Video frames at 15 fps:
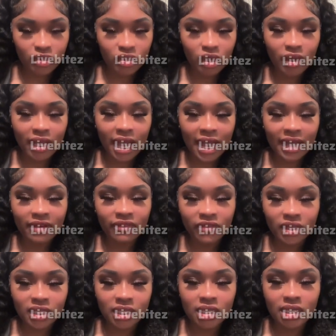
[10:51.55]
know y'all had a
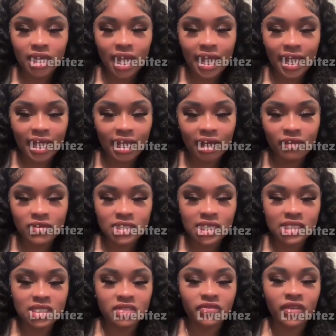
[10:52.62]
feeling or y'all had
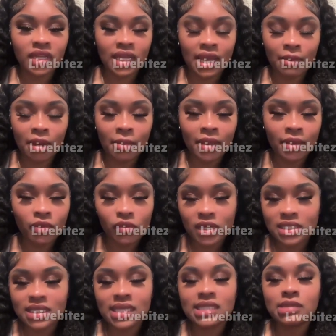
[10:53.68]
conversations feeling like my baby
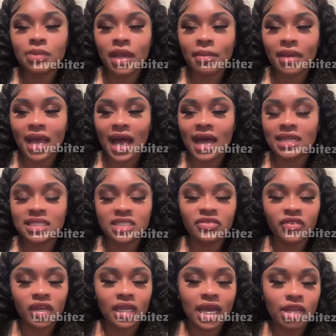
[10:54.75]
wasn't his baby, I
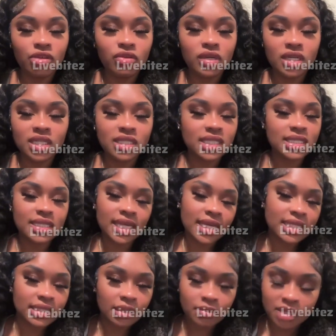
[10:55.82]
just felt like you could have just
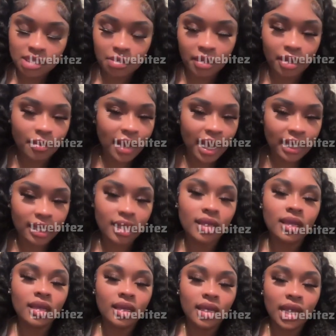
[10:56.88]
said something to me about it
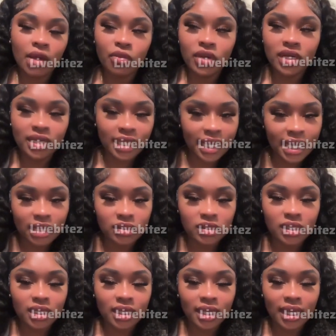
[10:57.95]
and we could have
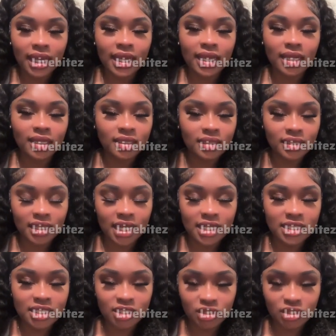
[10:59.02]
handled it and it